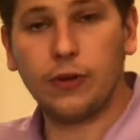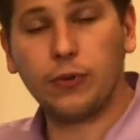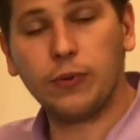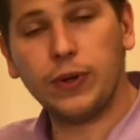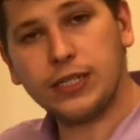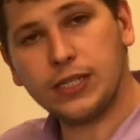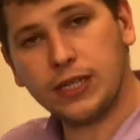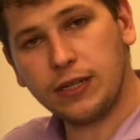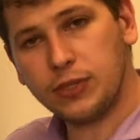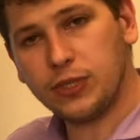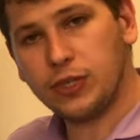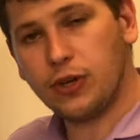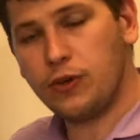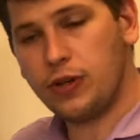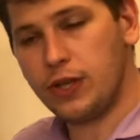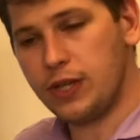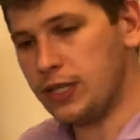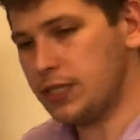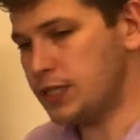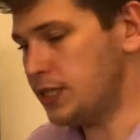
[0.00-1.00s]
The reason I'm showing
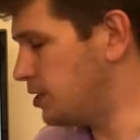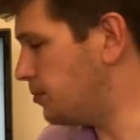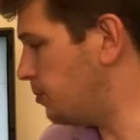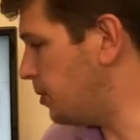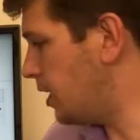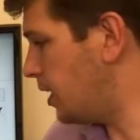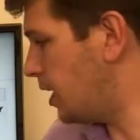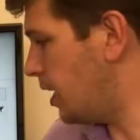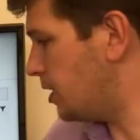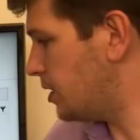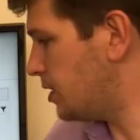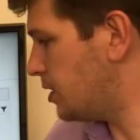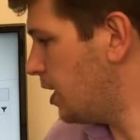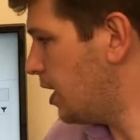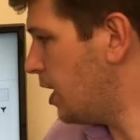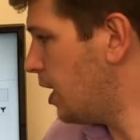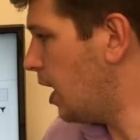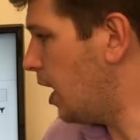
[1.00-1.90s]
you this is because